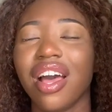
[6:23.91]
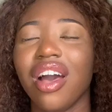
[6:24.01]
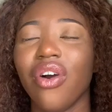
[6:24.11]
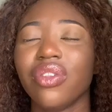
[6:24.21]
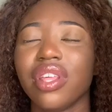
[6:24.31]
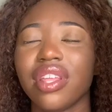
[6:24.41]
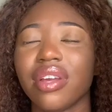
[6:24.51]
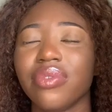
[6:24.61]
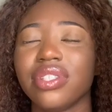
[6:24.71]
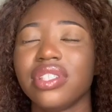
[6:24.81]
on the thing
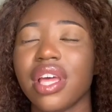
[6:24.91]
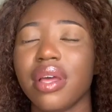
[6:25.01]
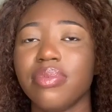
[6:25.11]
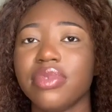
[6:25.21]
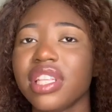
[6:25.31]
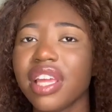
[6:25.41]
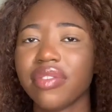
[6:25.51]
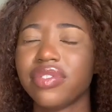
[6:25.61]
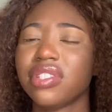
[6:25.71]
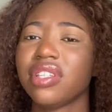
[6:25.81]
was
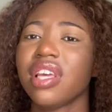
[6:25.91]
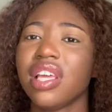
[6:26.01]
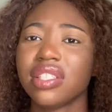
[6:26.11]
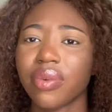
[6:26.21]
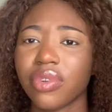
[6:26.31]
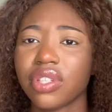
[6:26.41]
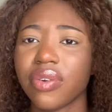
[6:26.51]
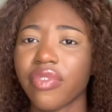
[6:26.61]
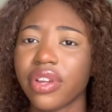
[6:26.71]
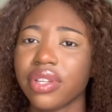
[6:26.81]
slaves, and someone turned
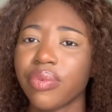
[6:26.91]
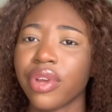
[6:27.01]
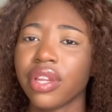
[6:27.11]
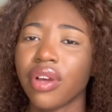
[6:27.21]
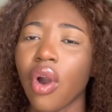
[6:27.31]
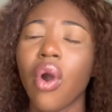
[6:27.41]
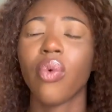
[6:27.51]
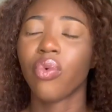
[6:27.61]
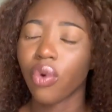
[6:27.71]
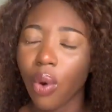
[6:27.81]
around and went, oh,
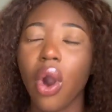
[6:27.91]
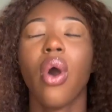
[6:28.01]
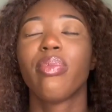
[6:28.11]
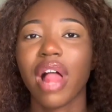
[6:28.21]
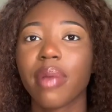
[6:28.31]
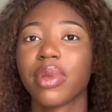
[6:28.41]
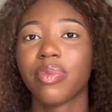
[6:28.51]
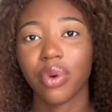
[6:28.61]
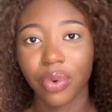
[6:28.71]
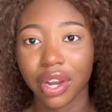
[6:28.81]
all black
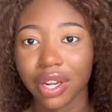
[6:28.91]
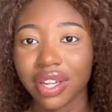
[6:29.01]
people were